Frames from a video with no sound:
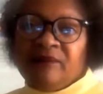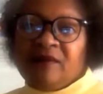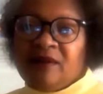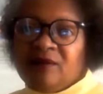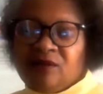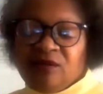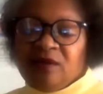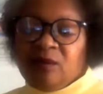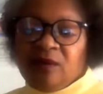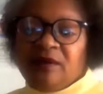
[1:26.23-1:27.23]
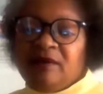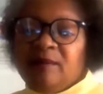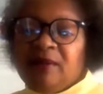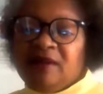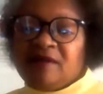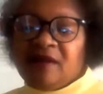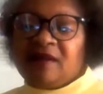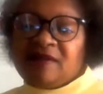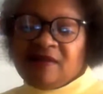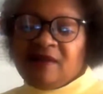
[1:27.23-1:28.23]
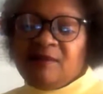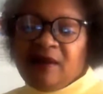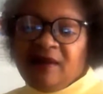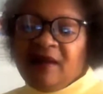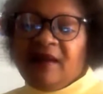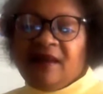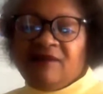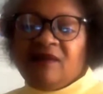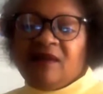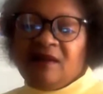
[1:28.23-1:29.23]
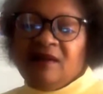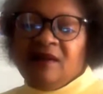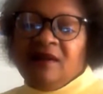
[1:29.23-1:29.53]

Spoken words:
I was really worried because, like I said, I have that